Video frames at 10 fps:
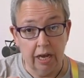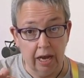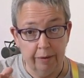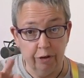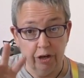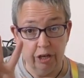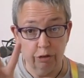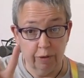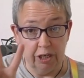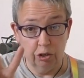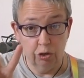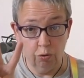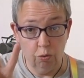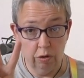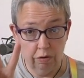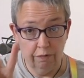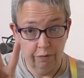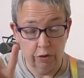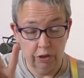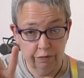I'm going to use my two
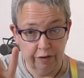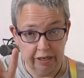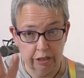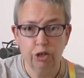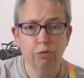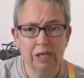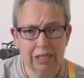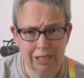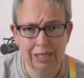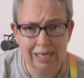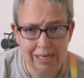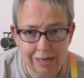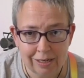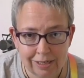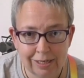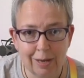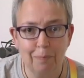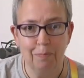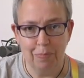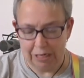first fingers. You will see
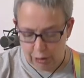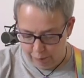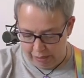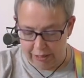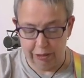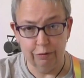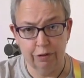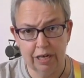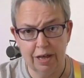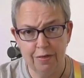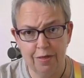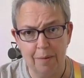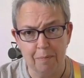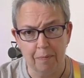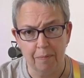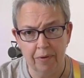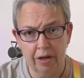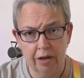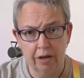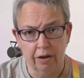some bass players using their
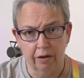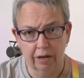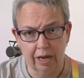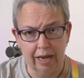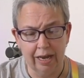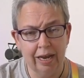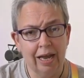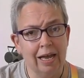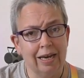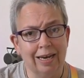thumb, okay?